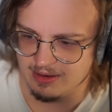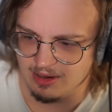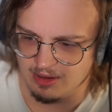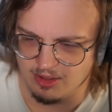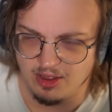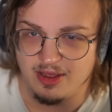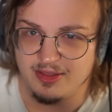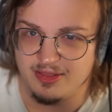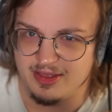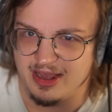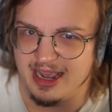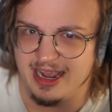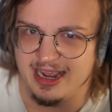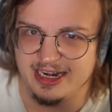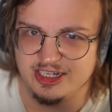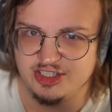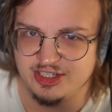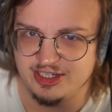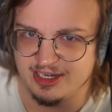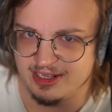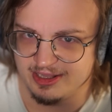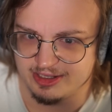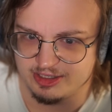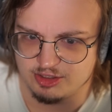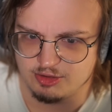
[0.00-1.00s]
A lot of the
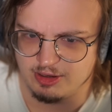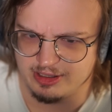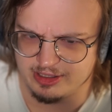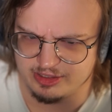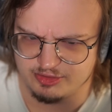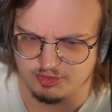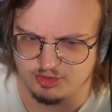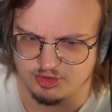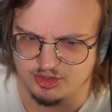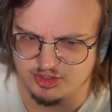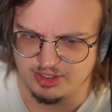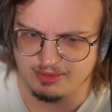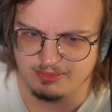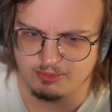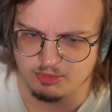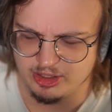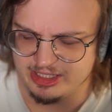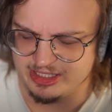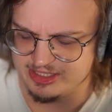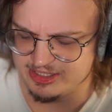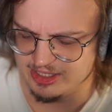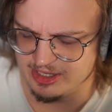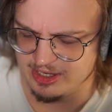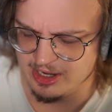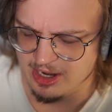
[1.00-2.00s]
hygiene electronics, for some
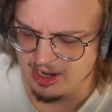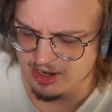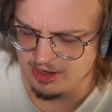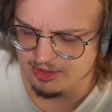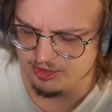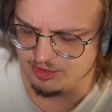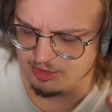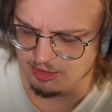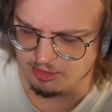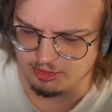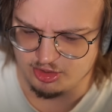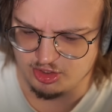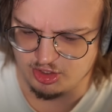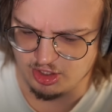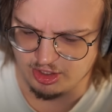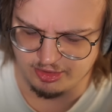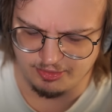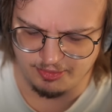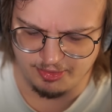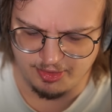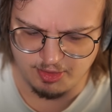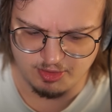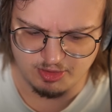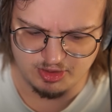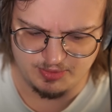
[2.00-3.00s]
reason, don't charge
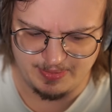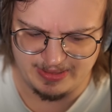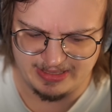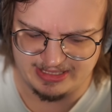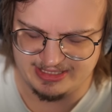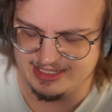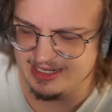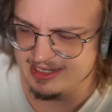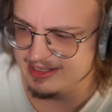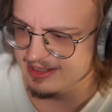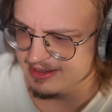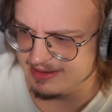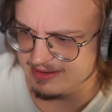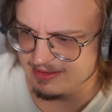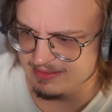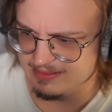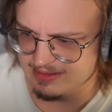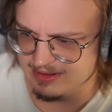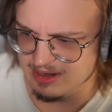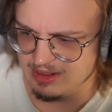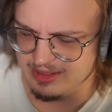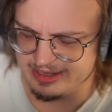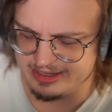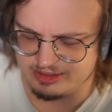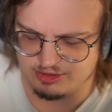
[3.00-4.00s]
with USB-C, like an
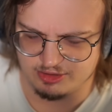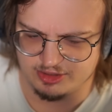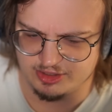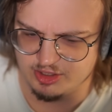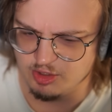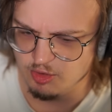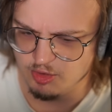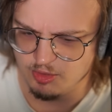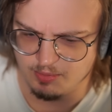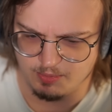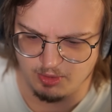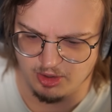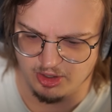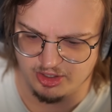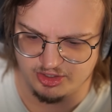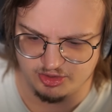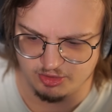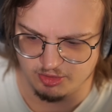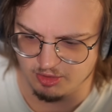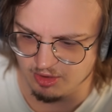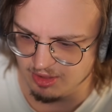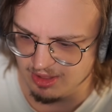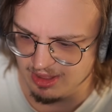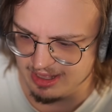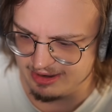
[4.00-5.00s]
electric toothbrush
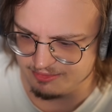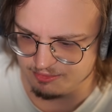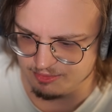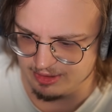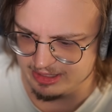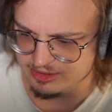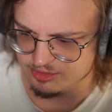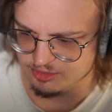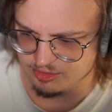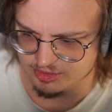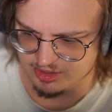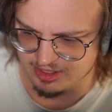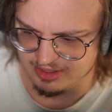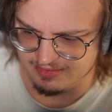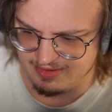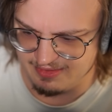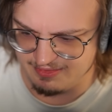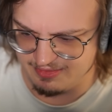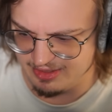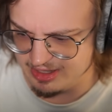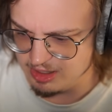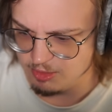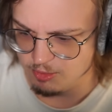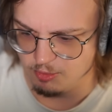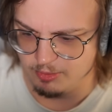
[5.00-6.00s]
or a lot of razor stuff
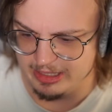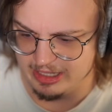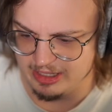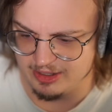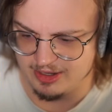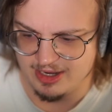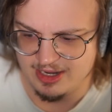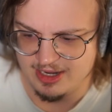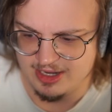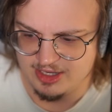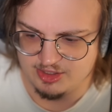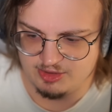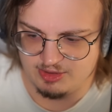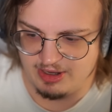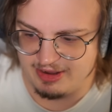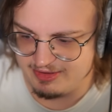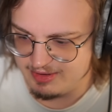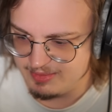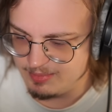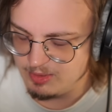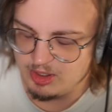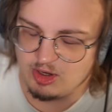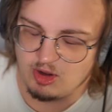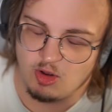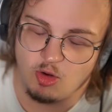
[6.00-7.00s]
have like a weird, so you have
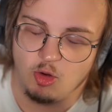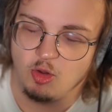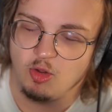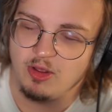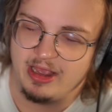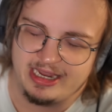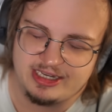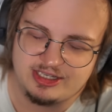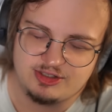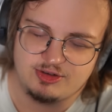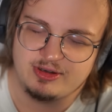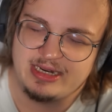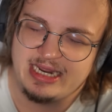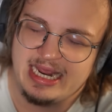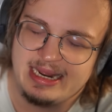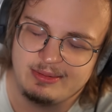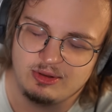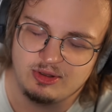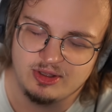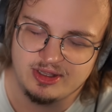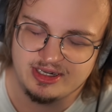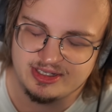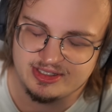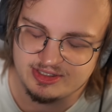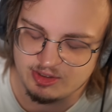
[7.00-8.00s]
to bring a whole extra
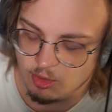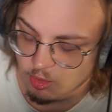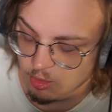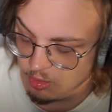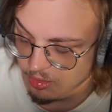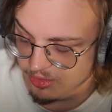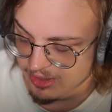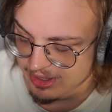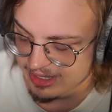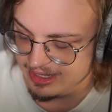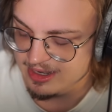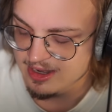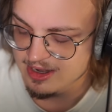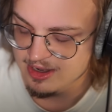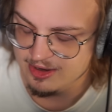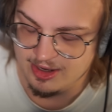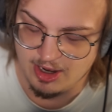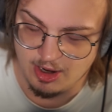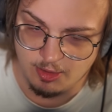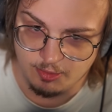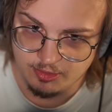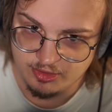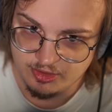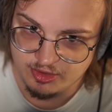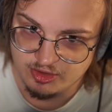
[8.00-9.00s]
cable in, it's a whole thing.
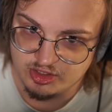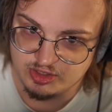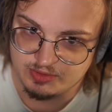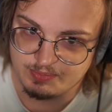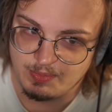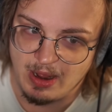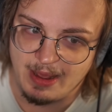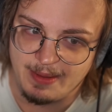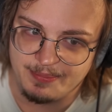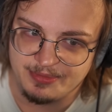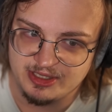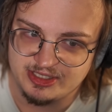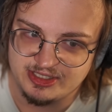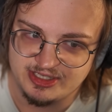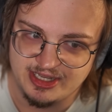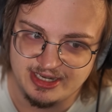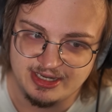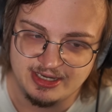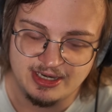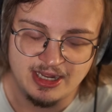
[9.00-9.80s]
No, you just pop this in,